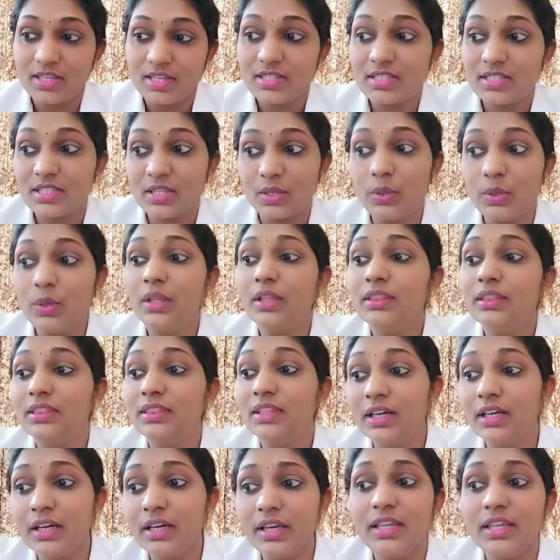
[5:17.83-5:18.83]
So,
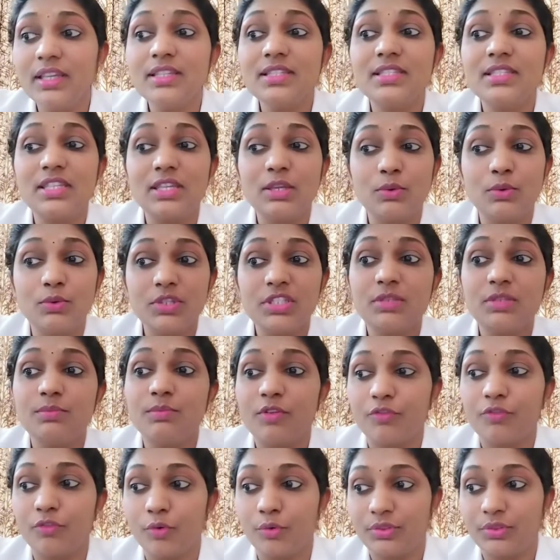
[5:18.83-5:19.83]
the is used
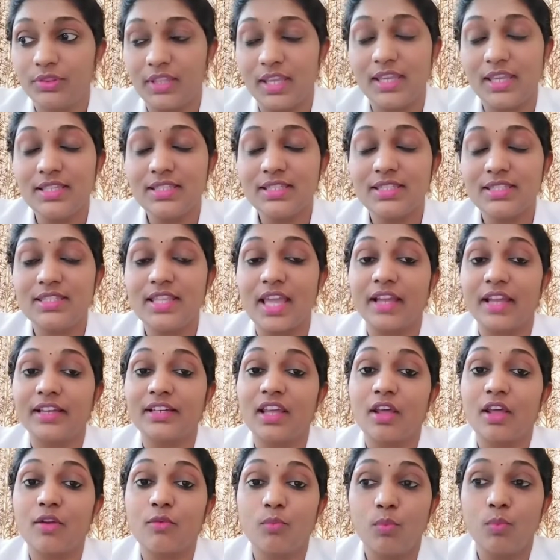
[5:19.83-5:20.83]
before things that
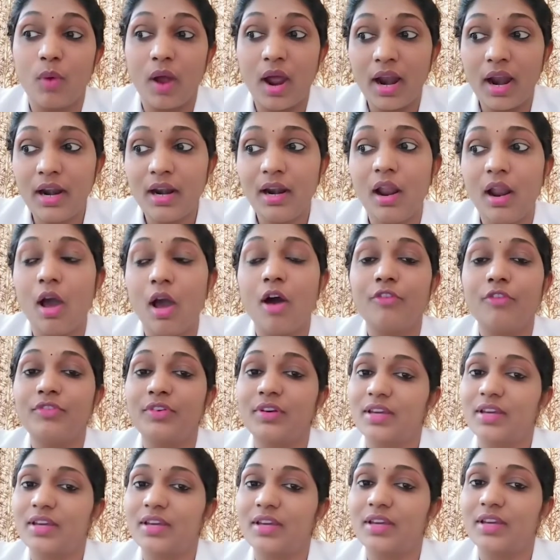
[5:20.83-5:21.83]
are one of
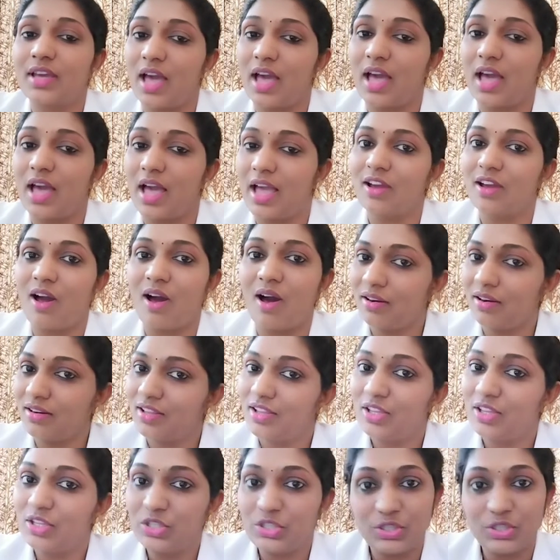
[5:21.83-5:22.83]
a kind
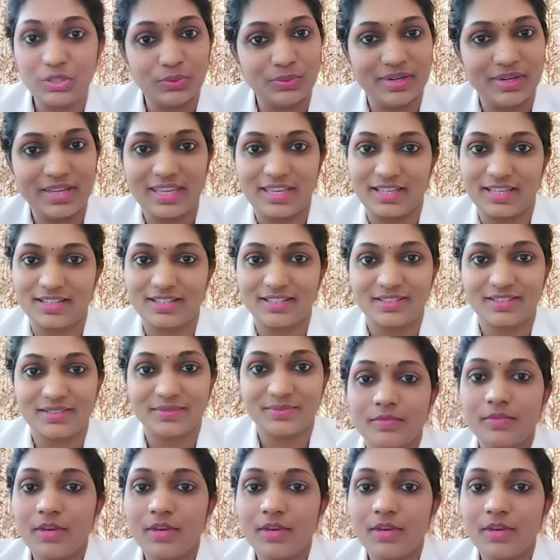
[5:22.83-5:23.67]
or unique.